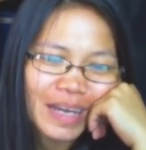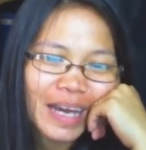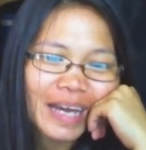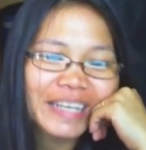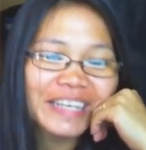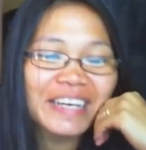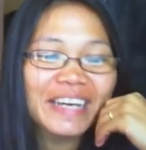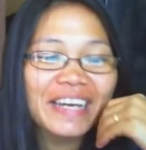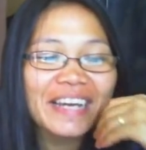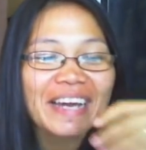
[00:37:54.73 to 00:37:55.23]

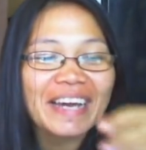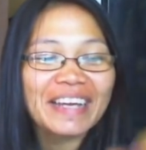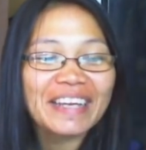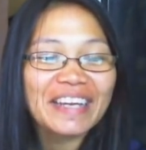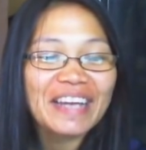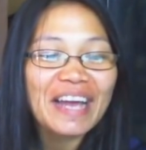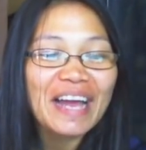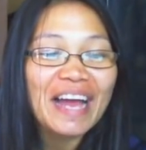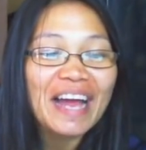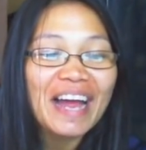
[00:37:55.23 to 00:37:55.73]

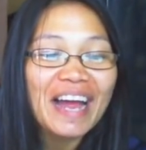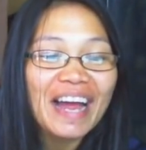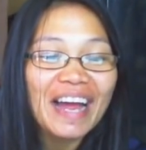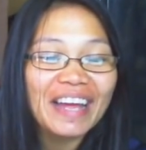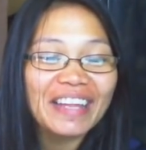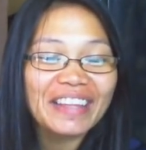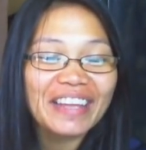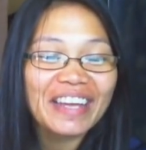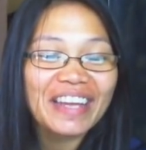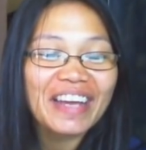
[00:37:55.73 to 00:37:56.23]

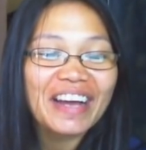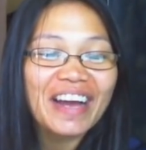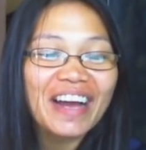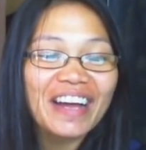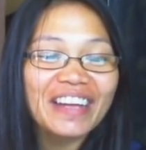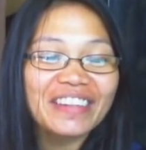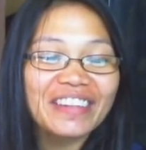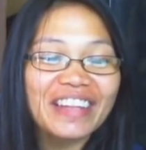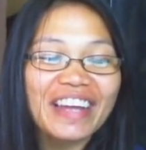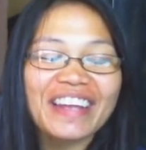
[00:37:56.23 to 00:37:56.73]
Yeah,
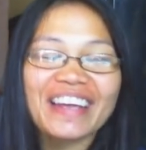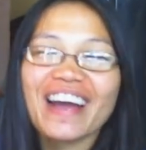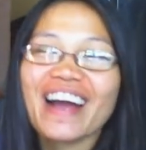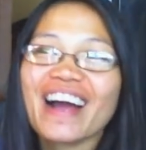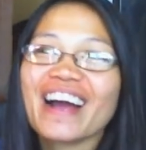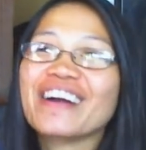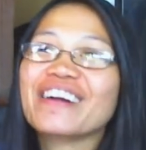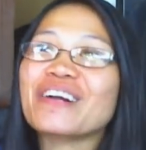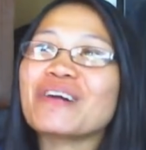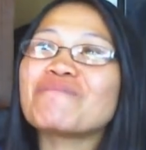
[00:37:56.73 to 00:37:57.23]

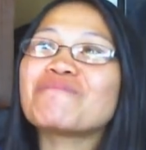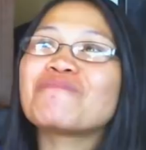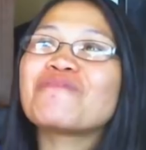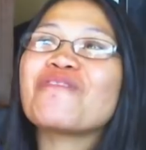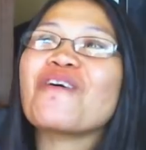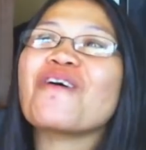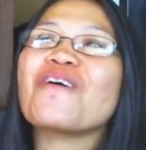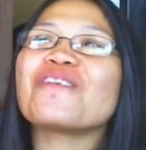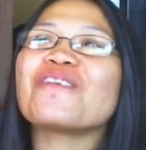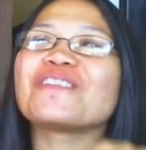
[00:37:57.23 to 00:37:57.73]
Niagara
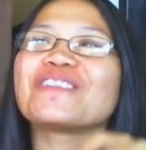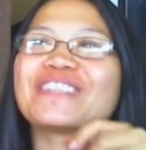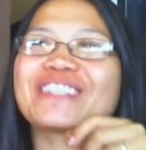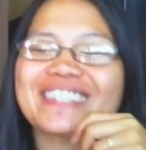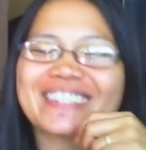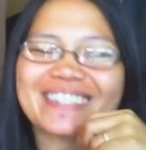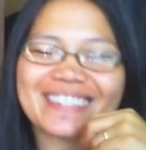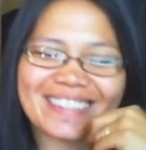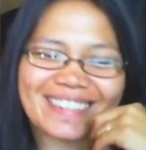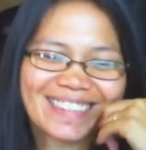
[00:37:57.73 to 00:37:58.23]

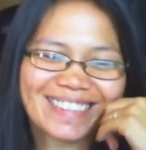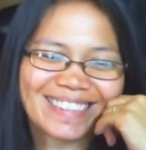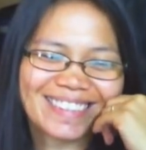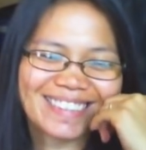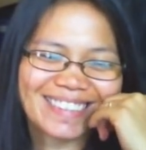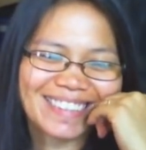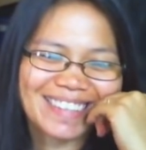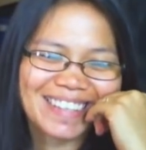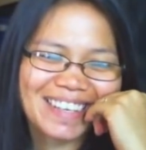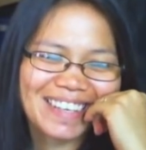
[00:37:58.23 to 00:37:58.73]
Falls.
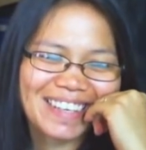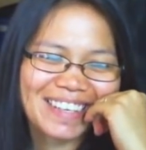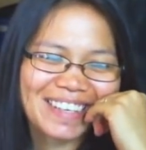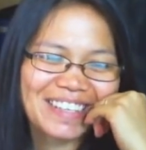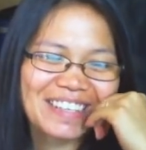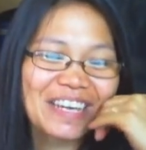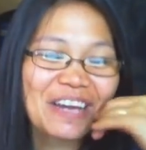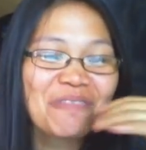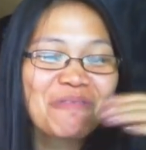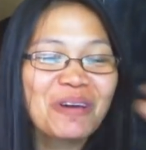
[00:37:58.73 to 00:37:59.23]

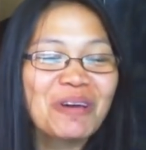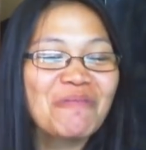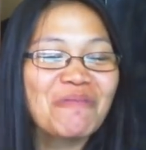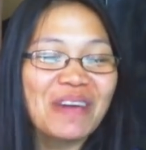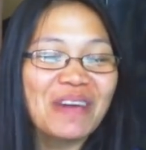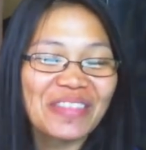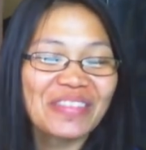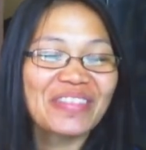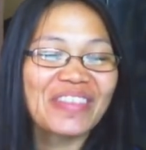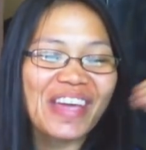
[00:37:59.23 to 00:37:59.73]
Yeah, we
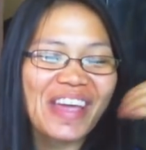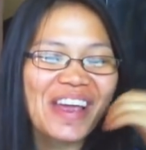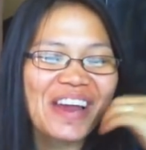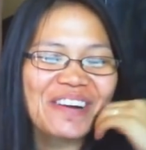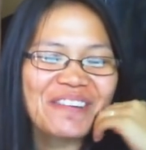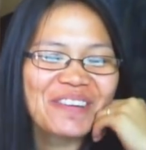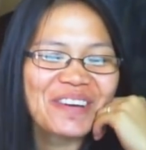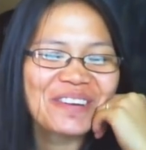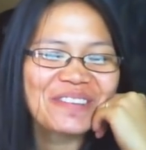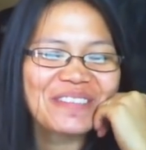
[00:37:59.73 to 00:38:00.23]
went
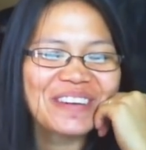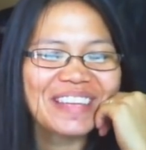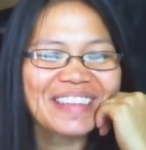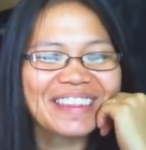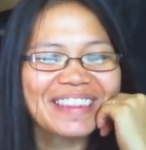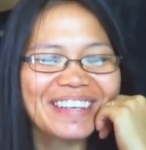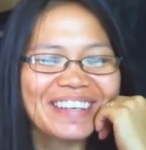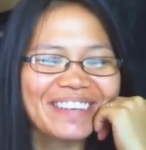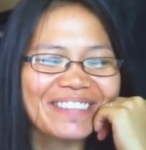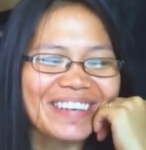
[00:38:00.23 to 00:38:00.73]
there. We
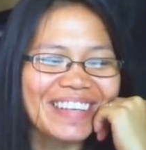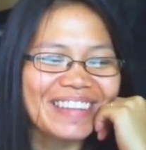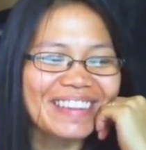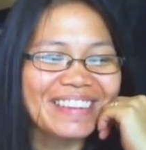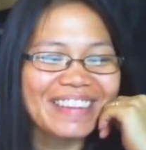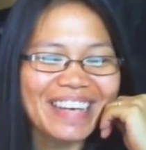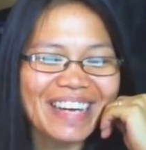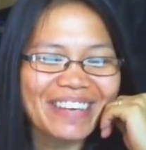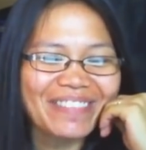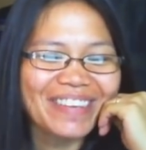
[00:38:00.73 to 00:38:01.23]
went there one
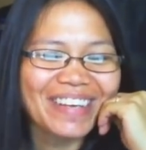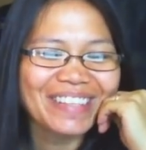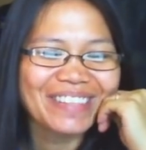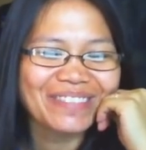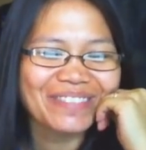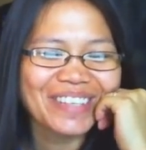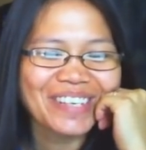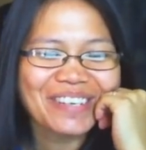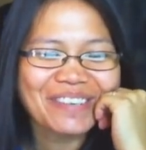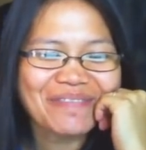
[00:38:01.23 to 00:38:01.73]
time. That's
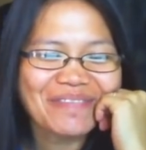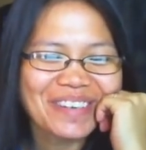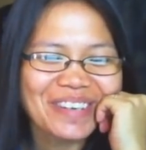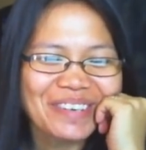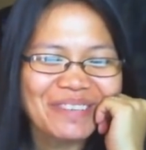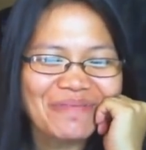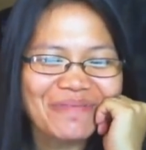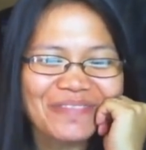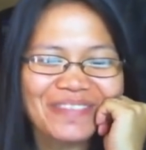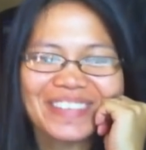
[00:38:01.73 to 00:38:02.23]
very,
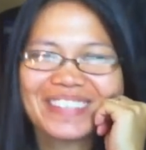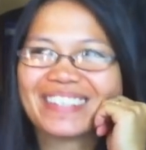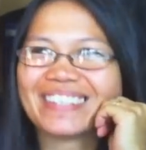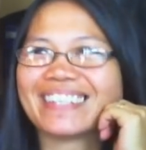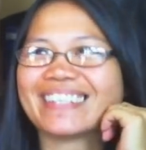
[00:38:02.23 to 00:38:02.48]
very pretty.